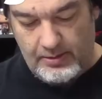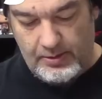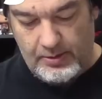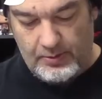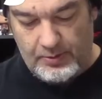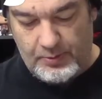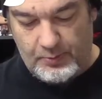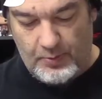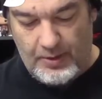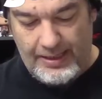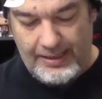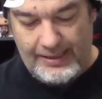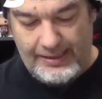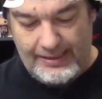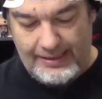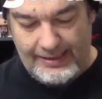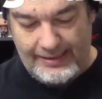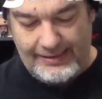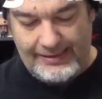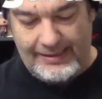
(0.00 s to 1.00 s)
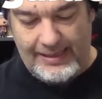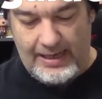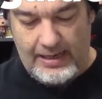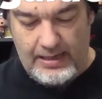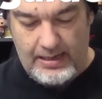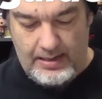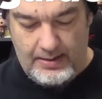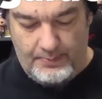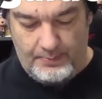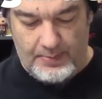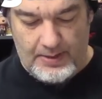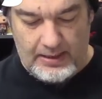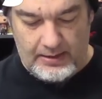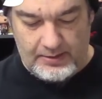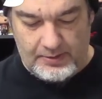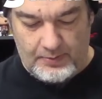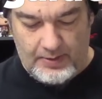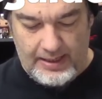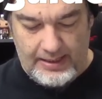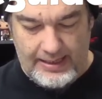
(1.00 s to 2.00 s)
So it's running ten
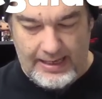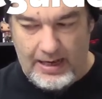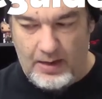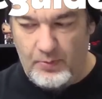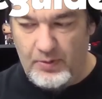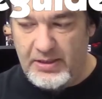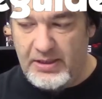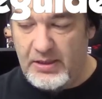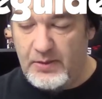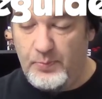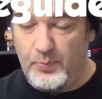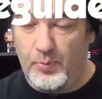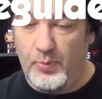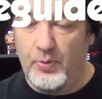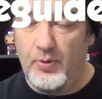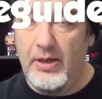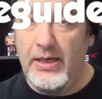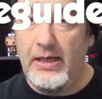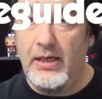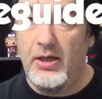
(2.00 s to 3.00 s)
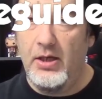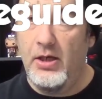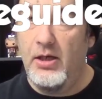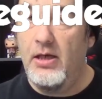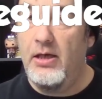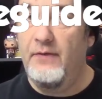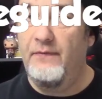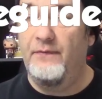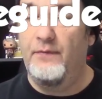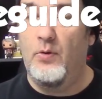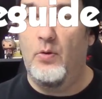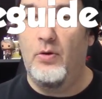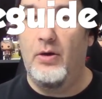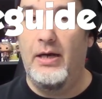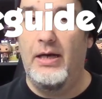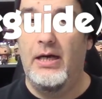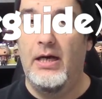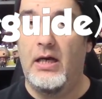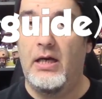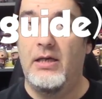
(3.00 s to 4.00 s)
bucks right now, which is pretty good for
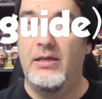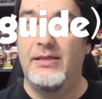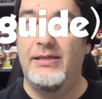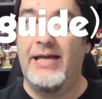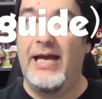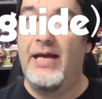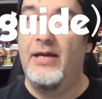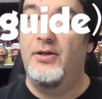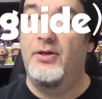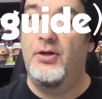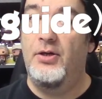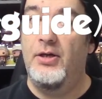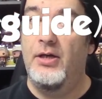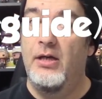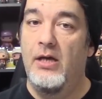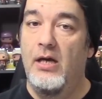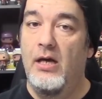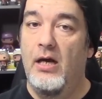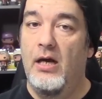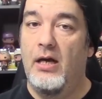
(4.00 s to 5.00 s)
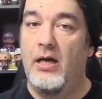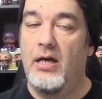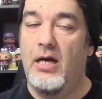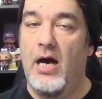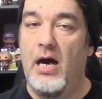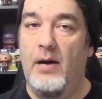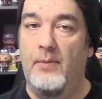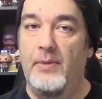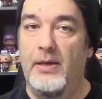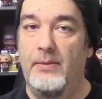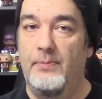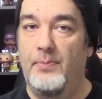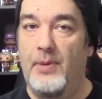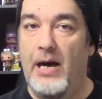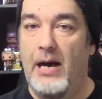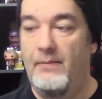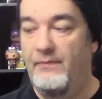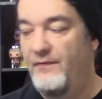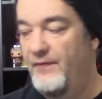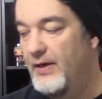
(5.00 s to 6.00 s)
a standard common
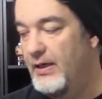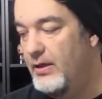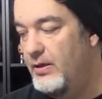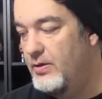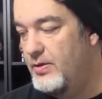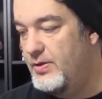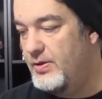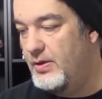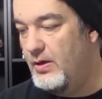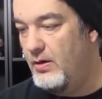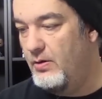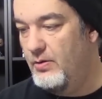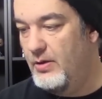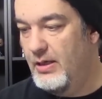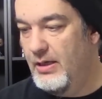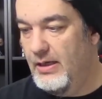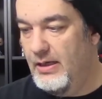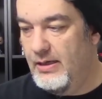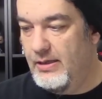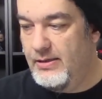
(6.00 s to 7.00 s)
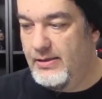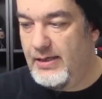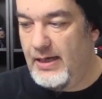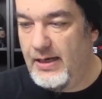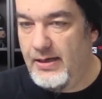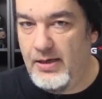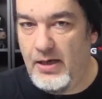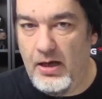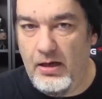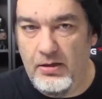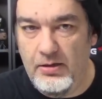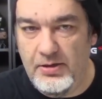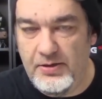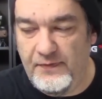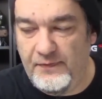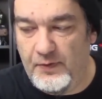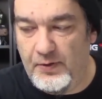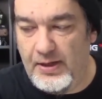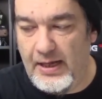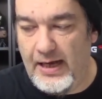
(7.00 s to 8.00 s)
Pop figure. So ten dollars
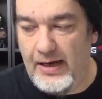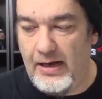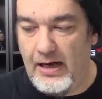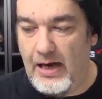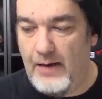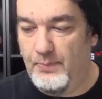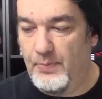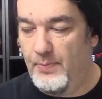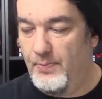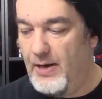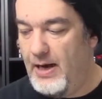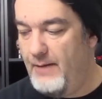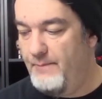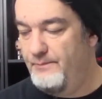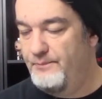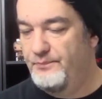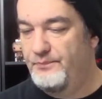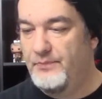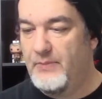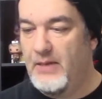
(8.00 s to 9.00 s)
for that Hopper Pop.